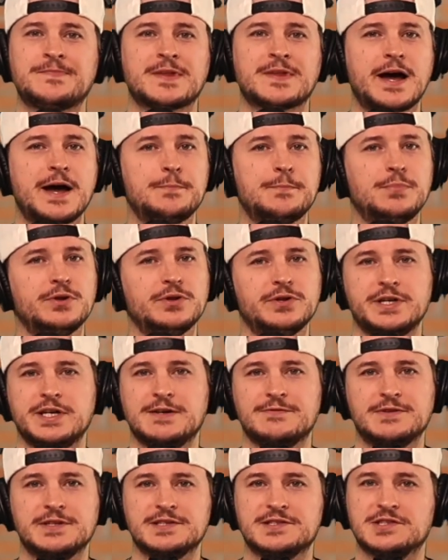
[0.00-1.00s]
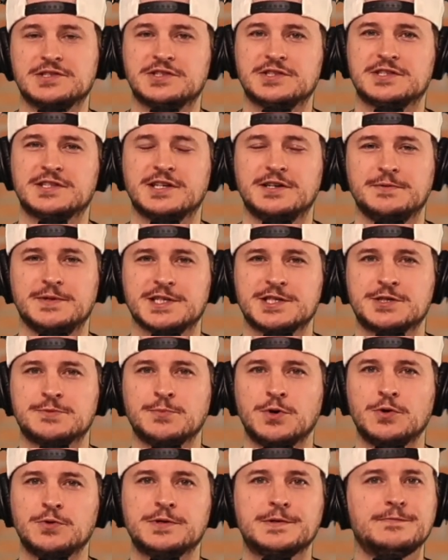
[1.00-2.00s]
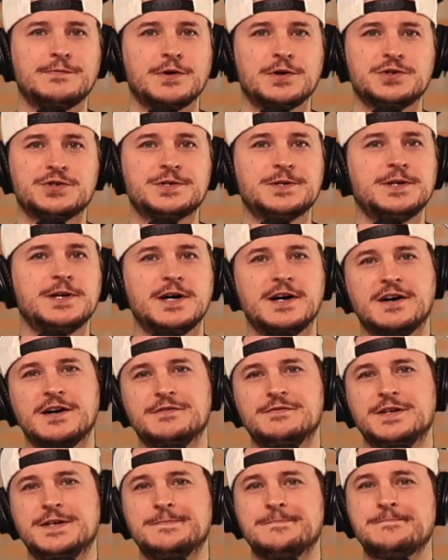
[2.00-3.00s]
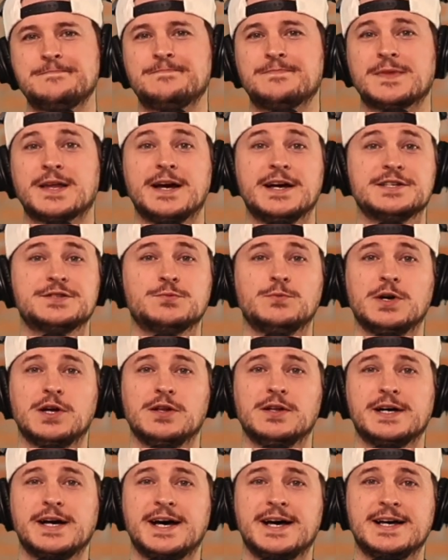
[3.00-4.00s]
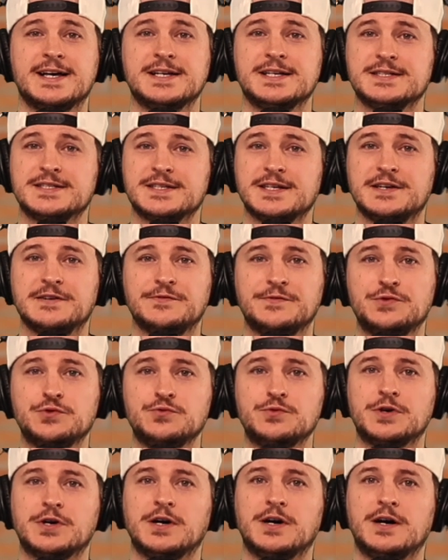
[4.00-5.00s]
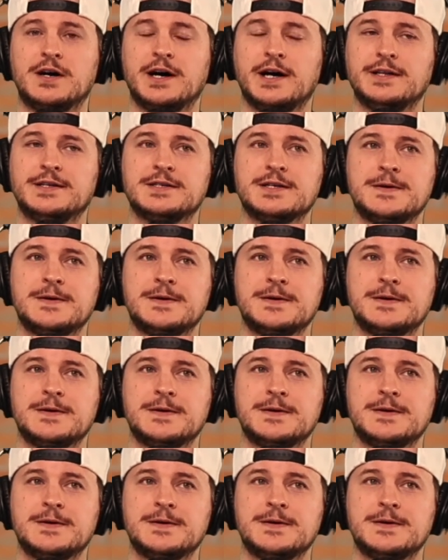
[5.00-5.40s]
I believe this is just going to be a smoked version of it, as well as if you caught